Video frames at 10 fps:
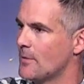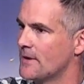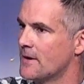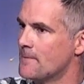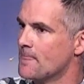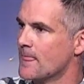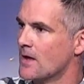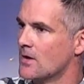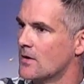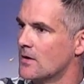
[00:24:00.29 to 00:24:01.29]
But
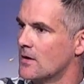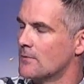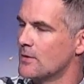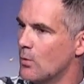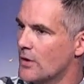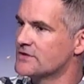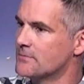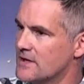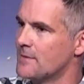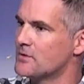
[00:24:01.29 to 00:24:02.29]
what does it
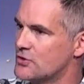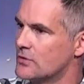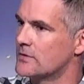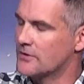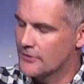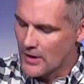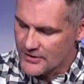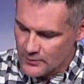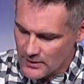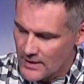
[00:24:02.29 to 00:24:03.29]
mean to be mature in
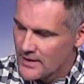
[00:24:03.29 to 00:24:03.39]
Christ? Well,